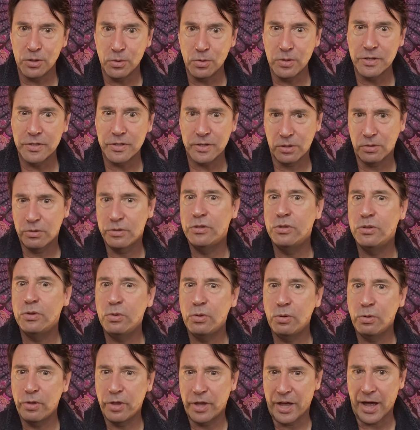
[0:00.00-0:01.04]
You can still
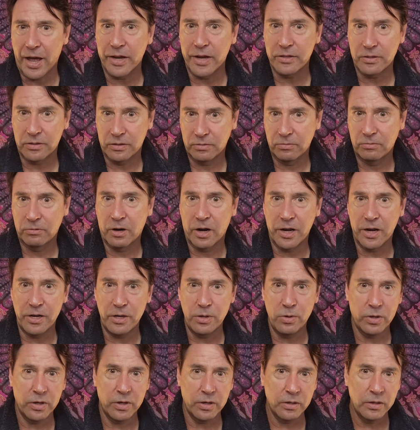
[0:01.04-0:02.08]
do that, right?
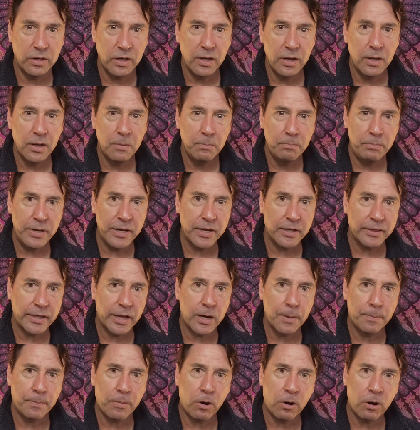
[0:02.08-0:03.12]
You can pick
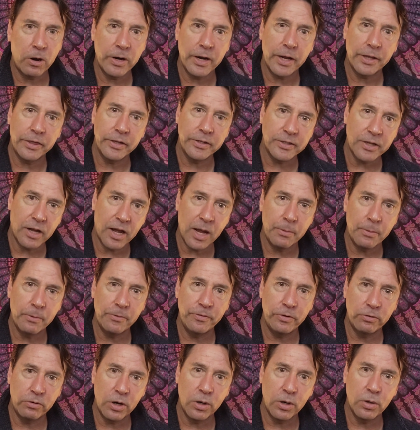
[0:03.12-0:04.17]
that apart at the time
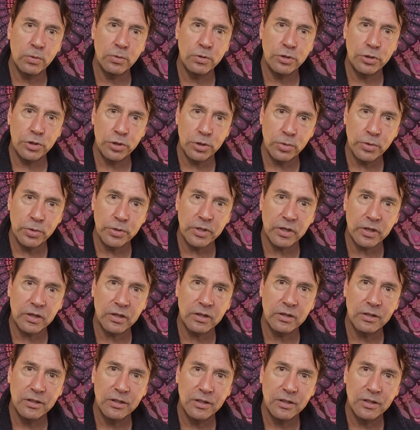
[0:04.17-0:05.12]
of your own choosing.